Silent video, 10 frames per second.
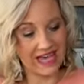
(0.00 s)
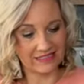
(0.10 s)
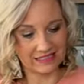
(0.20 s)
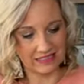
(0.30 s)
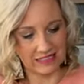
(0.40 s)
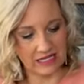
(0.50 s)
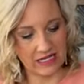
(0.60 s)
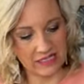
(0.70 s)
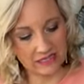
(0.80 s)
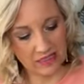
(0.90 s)
accenting
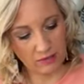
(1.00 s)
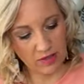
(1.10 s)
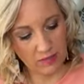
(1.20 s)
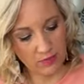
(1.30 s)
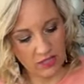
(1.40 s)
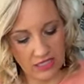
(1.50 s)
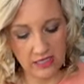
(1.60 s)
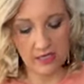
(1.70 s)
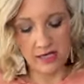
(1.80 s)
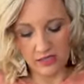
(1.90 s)
and it's going to be
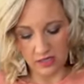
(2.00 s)
pretty,